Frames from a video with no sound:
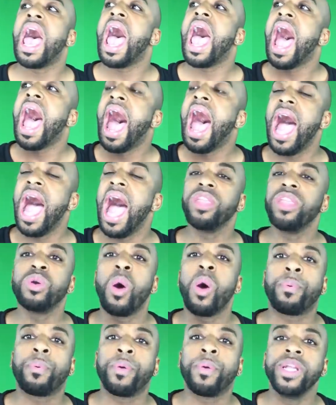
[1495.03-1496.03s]
how you
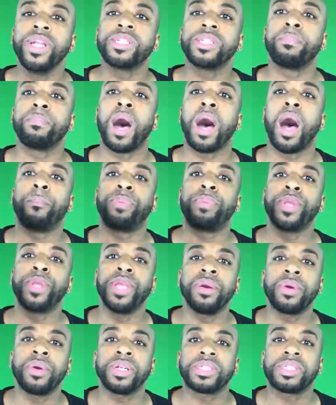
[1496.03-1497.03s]
gonna preach about
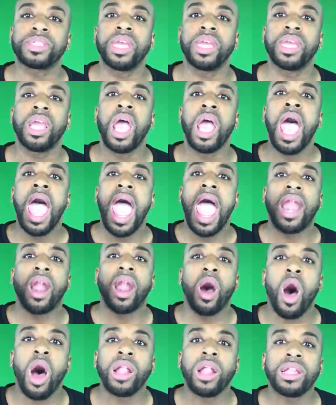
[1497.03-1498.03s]
purity and
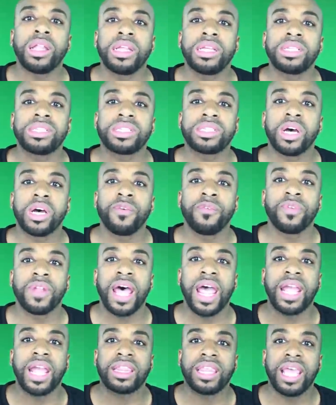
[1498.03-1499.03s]
all of this stuff
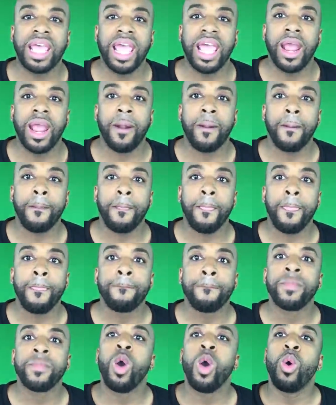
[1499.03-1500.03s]
like that
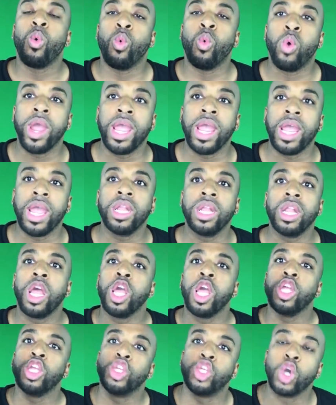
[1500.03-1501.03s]
when
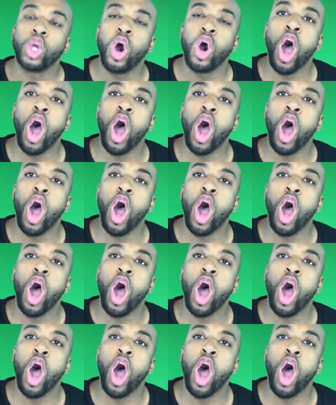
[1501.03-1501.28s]
your